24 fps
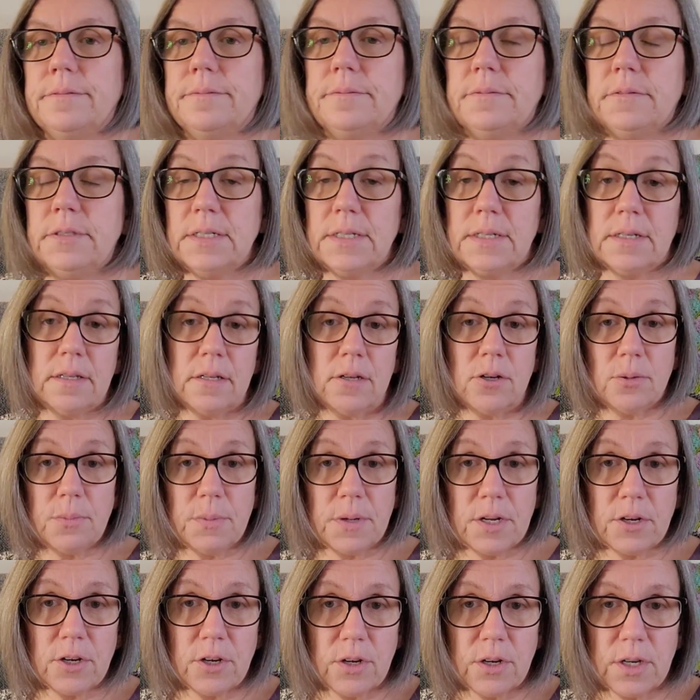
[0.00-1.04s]
Did a little
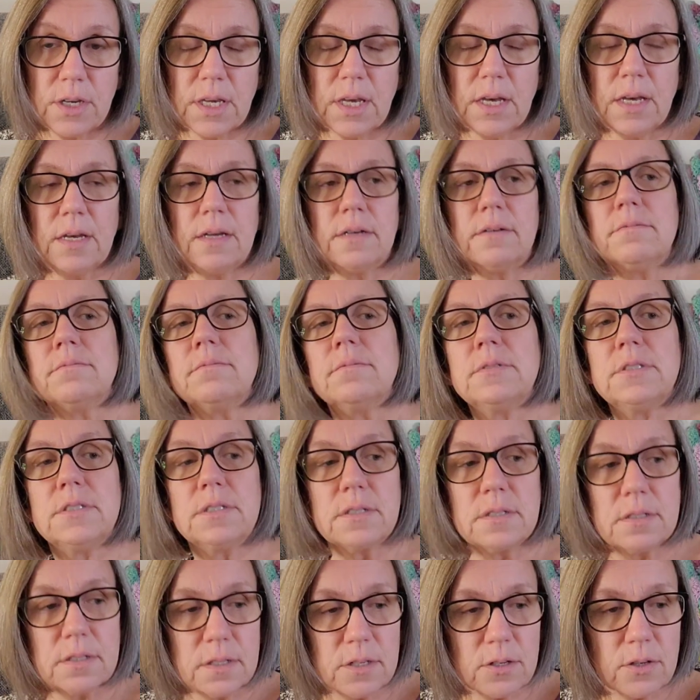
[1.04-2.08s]
bit of cooking,
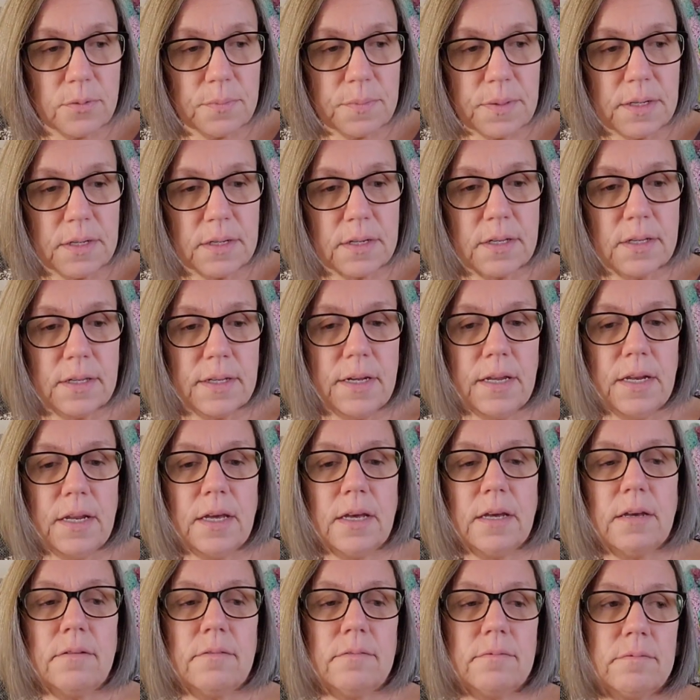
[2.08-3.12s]
did a little bit of
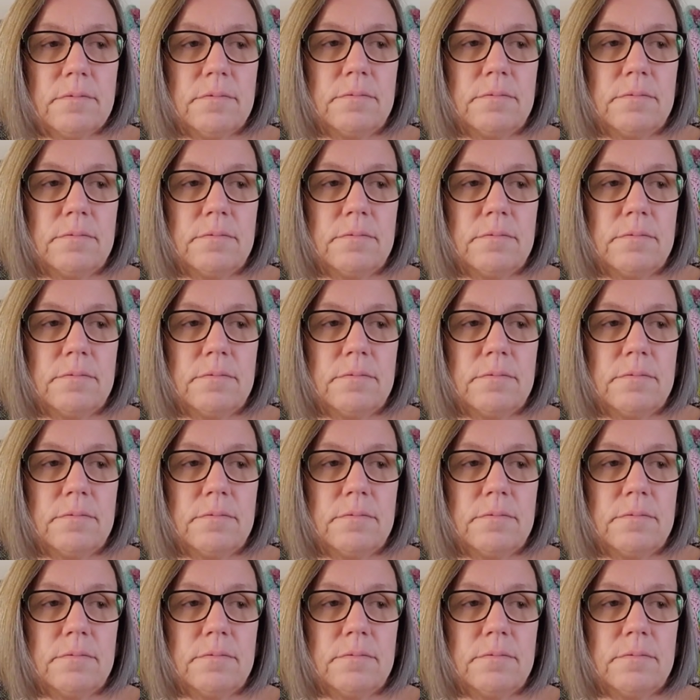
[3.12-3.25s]
cleaning,